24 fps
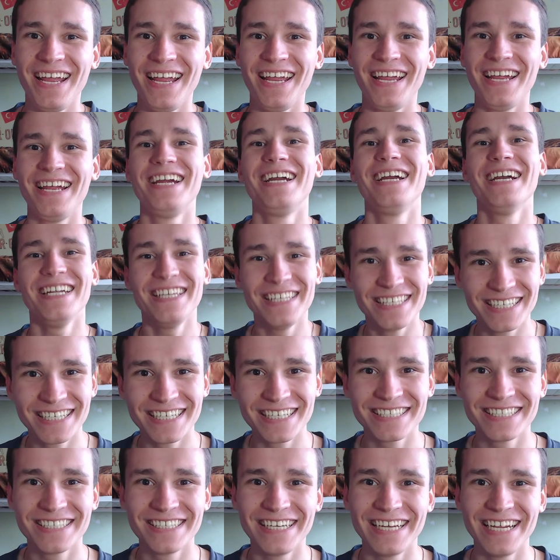
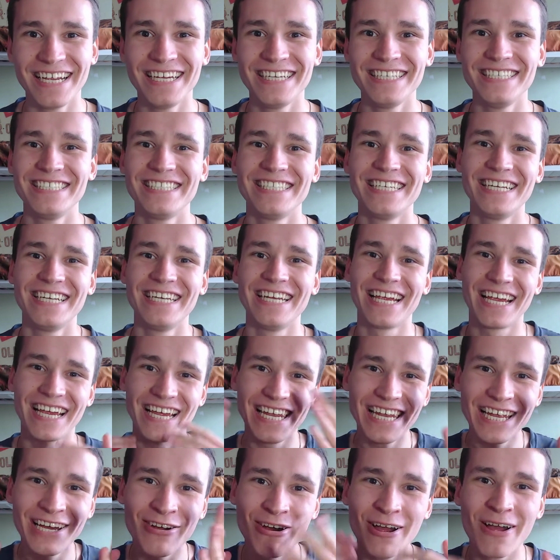congratulations!
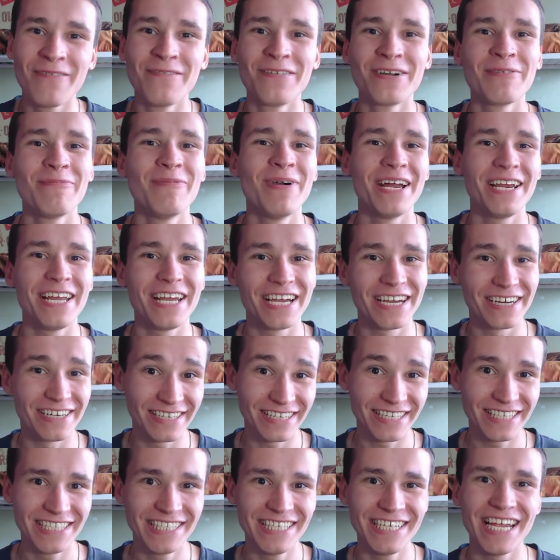Hello everybody, how are
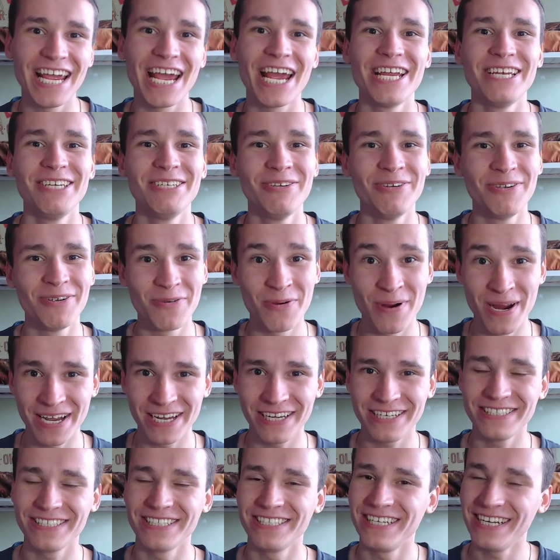you doing? I'm doing
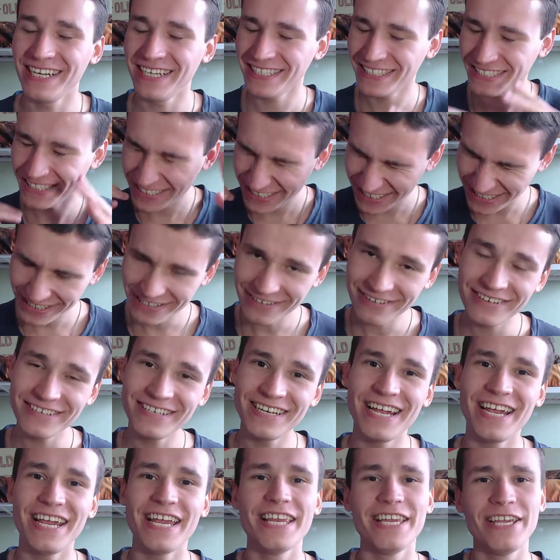well. Today is new
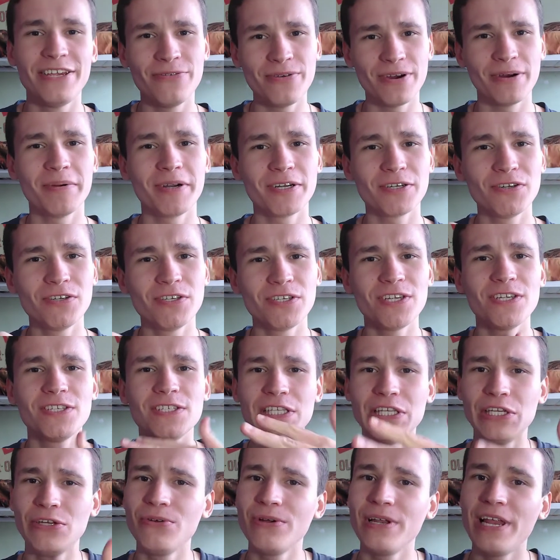day, new opportunities,
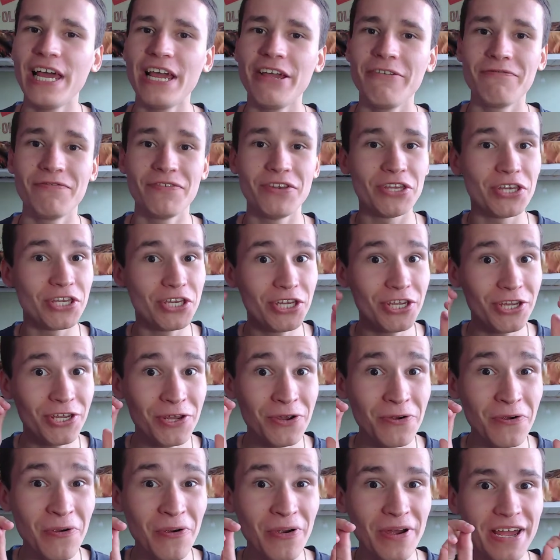new life,
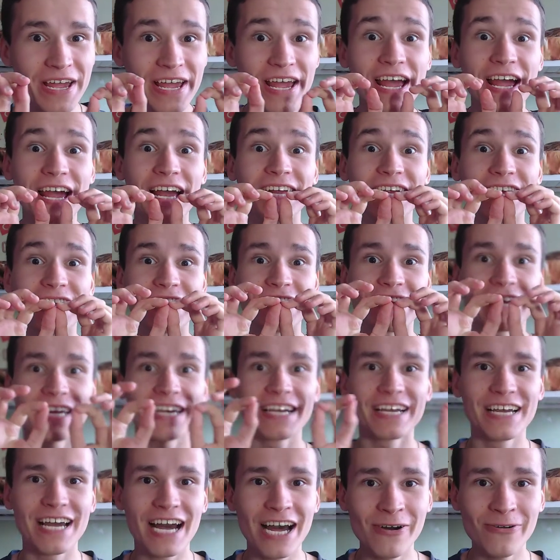new
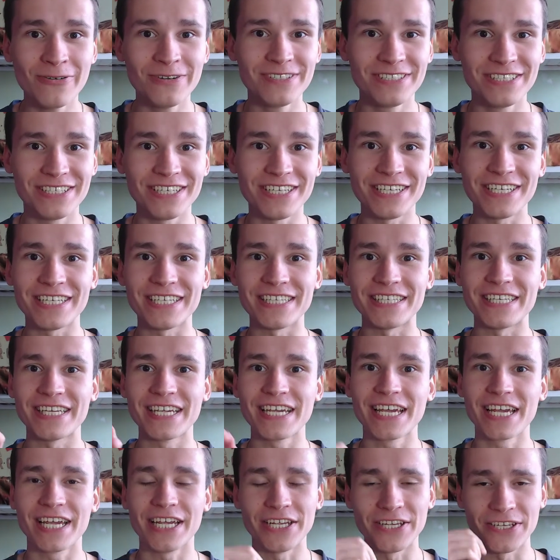counting,
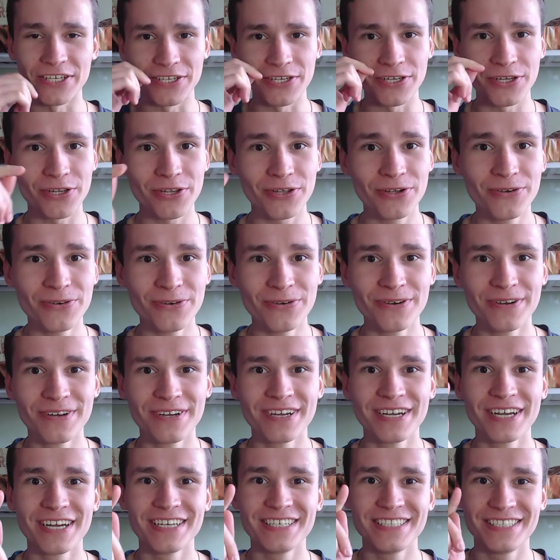a new
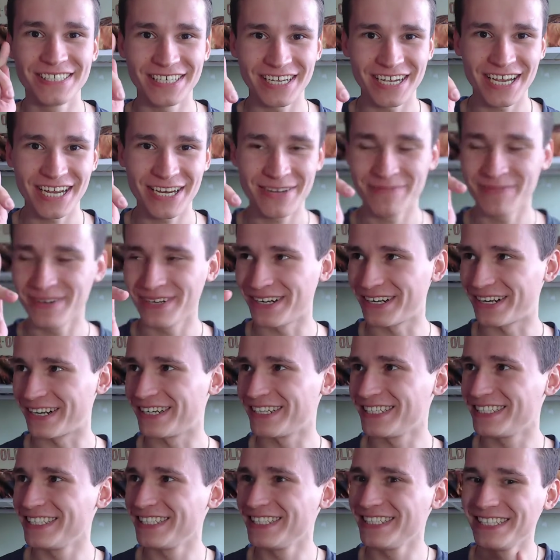timer,
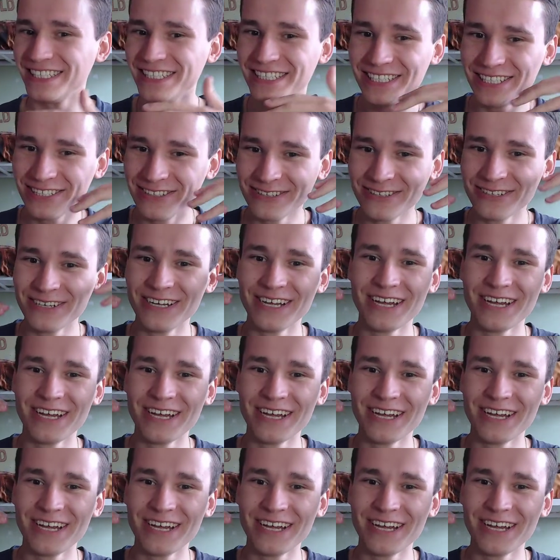new